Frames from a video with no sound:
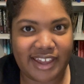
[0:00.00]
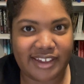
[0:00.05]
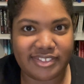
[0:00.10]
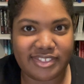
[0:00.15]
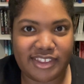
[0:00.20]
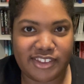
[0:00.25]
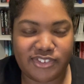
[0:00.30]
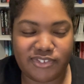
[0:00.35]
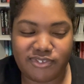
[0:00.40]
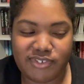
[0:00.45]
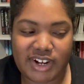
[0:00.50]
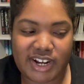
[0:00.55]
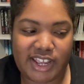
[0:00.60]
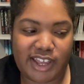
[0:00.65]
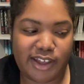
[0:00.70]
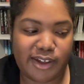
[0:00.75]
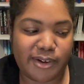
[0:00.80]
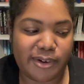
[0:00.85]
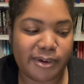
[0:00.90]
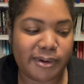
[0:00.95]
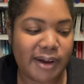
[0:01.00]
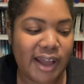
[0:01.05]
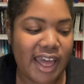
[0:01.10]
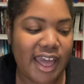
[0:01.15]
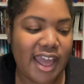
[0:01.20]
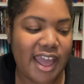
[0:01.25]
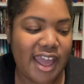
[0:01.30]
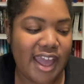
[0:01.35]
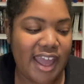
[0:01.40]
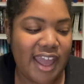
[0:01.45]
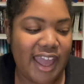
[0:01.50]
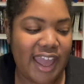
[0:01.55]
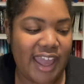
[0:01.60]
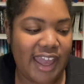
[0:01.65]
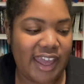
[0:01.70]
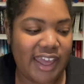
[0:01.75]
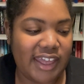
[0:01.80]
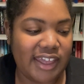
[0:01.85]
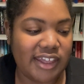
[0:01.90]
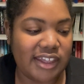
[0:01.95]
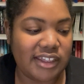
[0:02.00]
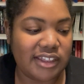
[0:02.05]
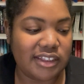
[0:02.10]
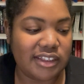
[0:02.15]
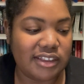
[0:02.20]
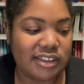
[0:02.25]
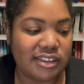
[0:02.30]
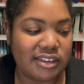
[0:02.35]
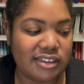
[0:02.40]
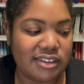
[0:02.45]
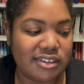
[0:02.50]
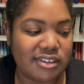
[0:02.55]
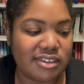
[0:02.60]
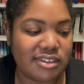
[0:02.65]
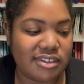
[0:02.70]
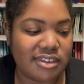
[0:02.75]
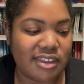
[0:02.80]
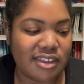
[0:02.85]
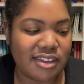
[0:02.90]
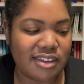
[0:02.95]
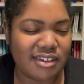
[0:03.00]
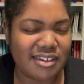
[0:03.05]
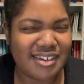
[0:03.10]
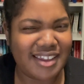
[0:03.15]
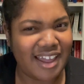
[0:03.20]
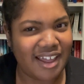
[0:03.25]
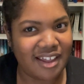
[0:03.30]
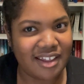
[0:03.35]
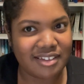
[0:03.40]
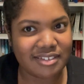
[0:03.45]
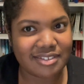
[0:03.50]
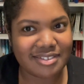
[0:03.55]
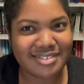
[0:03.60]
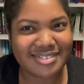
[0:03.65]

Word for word: in this video. And yeah.